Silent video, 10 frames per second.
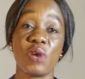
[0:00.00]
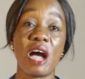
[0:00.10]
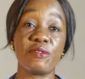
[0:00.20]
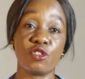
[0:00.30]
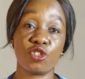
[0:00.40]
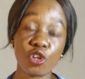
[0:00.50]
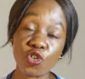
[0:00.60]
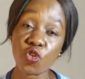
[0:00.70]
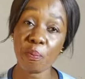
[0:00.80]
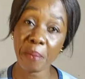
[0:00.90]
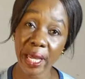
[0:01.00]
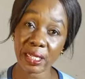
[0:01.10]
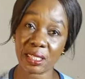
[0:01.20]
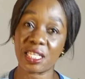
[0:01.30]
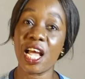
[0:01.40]
you have to
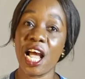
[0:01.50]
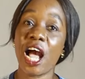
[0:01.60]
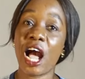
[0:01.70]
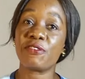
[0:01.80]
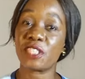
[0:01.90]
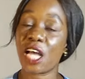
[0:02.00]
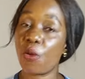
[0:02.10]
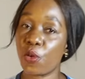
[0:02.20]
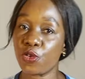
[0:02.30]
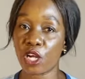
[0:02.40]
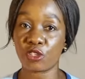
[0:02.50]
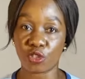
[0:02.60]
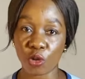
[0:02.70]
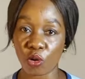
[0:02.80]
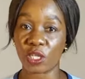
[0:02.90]
document after when you are
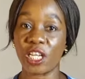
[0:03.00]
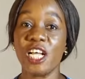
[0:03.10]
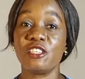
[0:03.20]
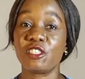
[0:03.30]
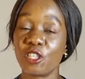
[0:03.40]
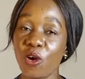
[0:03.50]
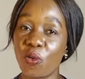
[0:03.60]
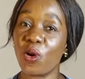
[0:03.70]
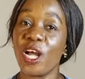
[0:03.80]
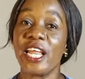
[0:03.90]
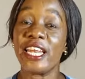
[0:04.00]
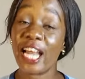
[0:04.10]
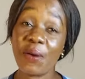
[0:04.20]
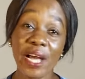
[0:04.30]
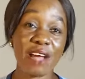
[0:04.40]
done. So
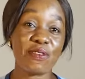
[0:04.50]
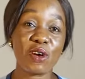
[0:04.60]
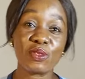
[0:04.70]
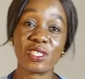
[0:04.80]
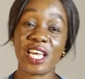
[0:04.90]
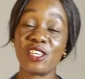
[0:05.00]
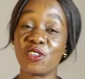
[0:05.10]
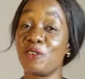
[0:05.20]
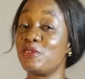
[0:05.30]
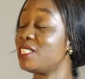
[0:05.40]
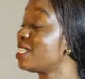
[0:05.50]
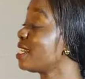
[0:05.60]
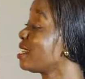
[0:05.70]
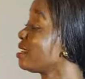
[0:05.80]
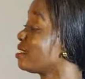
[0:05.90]
now I have come to the end of
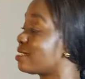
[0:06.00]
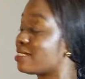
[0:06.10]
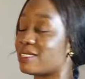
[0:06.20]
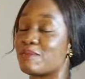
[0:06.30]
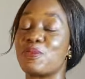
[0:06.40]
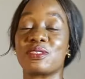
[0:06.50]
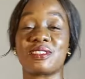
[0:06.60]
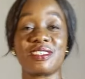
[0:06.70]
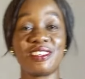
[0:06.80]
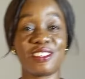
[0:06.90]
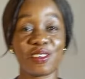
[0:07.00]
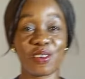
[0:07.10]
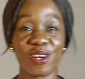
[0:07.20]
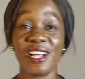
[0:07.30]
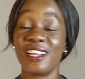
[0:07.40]
this
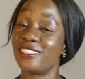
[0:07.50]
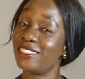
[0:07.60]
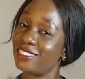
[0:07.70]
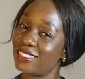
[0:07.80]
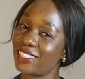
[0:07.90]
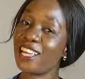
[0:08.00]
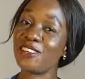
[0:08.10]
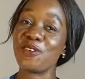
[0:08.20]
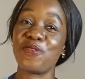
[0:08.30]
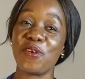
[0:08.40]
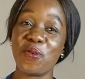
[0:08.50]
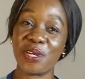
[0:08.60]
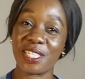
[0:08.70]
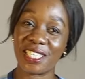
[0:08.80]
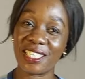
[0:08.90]
procedure. Thank you for
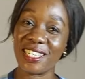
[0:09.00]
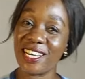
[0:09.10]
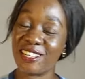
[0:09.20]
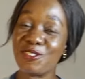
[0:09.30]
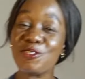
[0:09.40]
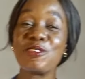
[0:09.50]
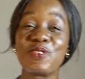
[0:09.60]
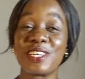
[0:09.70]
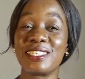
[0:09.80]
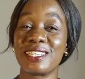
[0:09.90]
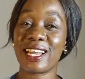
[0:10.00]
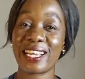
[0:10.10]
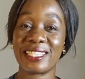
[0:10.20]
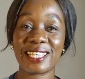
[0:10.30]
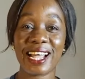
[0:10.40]
watching. Do not forget to
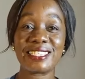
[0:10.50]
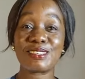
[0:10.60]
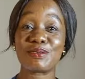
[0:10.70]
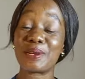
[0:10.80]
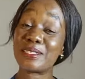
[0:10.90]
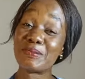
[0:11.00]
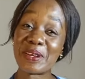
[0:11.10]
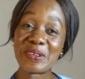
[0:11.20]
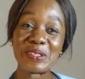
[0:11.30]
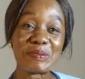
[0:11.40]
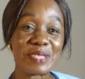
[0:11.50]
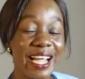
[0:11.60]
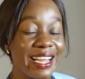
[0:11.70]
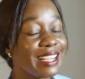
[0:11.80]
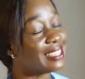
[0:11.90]
like, share, and subscribe to my YouTube
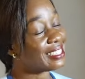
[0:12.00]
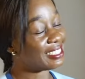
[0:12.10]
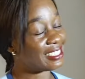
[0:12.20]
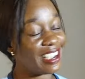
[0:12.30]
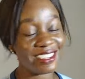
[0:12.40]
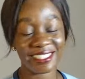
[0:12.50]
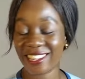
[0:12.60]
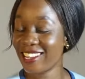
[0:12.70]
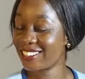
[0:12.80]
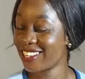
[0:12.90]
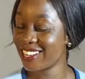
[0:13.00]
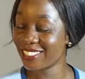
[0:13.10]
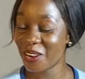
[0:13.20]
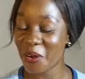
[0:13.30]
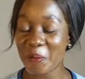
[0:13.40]
channel.
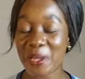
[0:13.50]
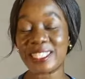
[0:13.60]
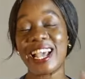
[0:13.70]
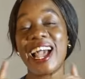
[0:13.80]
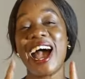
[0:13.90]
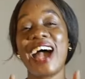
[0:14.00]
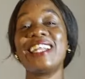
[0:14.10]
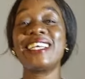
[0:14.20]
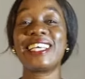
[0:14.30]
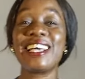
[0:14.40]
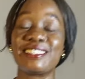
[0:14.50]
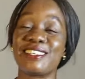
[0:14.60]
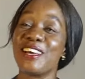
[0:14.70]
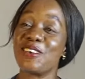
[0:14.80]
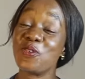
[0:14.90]
Share, comment. And in
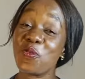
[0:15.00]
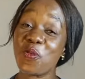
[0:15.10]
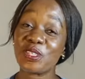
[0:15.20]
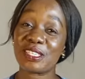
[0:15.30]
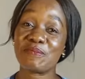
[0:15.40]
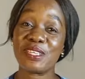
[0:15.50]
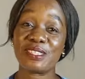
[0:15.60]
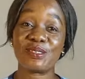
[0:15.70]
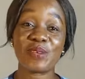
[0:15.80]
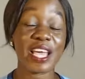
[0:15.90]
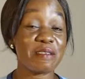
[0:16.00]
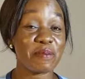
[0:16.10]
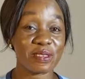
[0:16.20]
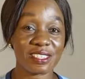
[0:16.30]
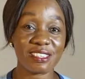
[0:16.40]
case you want me to do any
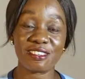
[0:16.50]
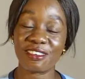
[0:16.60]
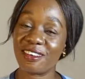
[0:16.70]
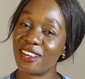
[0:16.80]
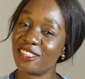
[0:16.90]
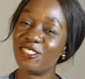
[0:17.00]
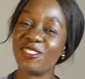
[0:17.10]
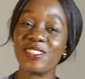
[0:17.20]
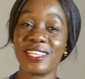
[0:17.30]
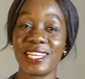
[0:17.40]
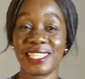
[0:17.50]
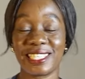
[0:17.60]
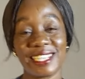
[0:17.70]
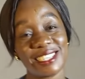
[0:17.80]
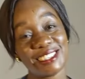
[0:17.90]
procedure, do not
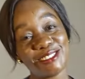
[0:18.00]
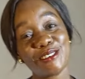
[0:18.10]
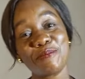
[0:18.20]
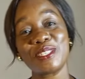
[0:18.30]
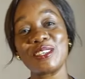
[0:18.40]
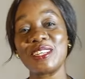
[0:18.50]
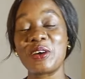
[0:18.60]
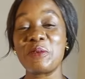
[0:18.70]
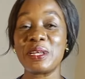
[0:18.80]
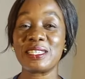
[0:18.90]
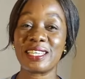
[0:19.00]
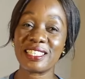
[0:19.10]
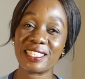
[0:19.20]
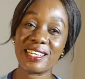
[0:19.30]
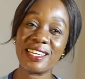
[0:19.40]
hesitate. Drop it on the comment
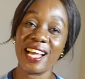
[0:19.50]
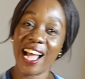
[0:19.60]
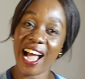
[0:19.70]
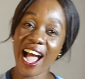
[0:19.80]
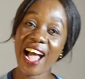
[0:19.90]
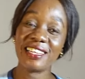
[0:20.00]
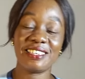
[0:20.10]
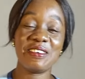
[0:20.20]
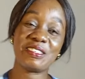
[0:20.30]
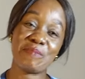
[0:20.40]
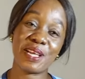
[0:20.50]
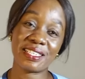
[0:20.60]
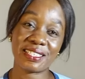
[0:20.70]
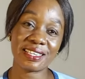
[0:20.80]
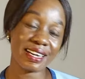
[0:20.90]
section. And Nurse
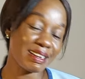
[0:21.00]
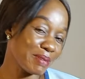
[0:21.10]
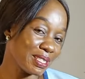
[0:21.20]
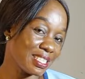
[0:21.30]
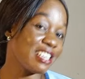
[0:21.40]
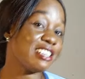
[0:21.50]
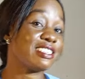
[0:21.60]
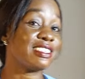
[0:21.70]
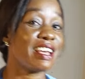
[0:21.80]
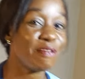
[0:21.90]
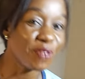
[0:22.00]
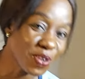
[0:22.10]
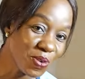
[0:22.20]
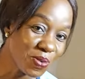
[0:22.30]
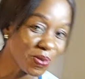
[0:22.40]
Blessing Clement is there for
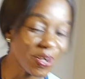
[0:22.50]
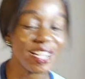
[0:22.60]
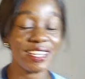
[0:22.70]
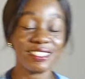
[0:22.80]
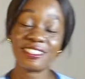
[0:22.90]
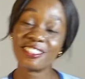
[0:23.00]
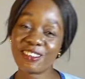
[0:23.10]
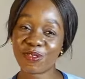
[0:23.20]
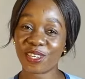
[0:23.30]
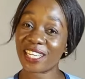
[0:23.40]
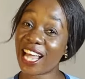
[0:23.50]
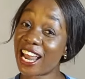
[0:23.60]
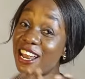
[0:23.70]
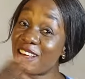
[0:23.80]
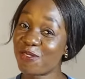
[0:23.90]
you. Do not forget, I
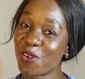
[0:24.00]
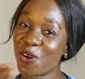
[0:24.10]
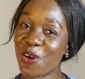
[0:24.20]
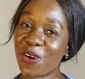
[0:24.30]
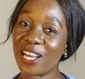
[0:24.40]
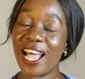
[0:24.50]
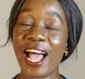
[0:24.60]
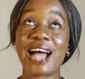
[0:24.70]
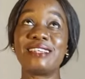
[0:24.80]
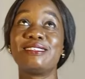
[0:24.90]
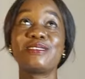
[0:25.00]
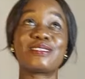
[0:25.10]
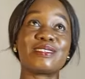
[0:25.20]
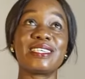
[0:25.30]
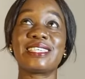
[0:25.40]
love you all. And those
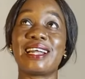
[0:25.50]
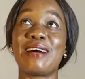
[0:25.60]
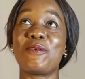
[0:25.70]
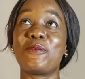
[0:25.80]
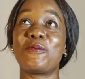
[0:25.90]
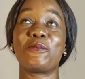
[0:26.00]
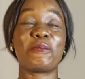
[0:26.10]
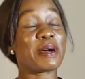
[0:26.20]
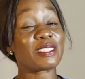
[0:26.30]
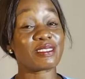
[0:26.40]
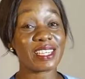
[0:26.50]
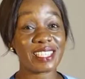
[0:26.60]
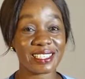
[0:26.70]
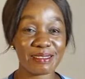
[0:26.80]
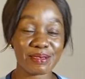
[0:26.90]
students that are about to write
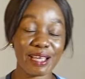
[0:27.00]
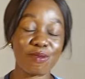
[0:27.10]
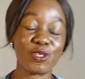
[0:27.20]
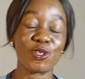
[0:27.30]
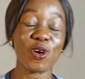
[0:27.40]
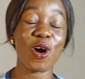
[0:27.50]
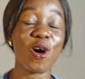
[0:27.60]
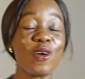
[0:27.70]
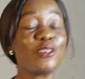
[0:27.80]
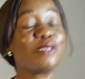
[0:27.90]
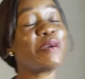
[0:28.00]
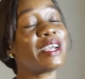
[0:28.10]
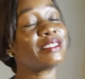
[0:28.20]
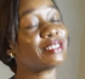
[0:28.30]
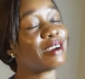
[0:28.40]
exams, I wish you all the
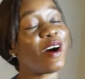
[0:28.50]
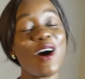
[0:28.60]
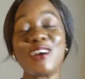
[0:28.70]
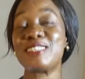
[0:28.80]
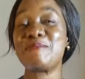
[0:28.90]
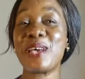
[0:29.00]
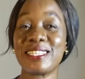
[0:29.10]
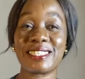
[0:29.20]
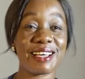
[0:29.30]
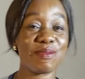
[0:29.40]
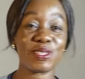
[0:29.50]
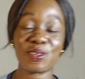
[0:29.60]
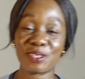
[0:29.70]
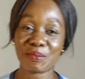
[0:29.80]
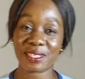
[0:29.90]
best. All the best. I wish you
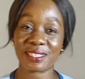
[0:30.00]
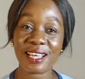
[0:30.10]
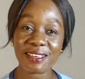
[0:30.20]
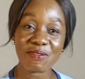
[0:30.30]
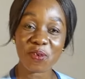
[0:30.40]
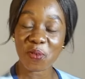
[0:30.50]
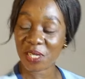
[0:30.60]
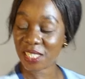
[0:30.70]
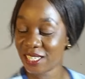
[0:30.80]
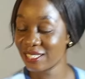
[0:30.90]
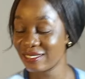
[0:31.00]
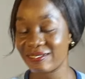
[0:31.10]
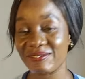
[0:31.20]
all the best. Thank you for watching.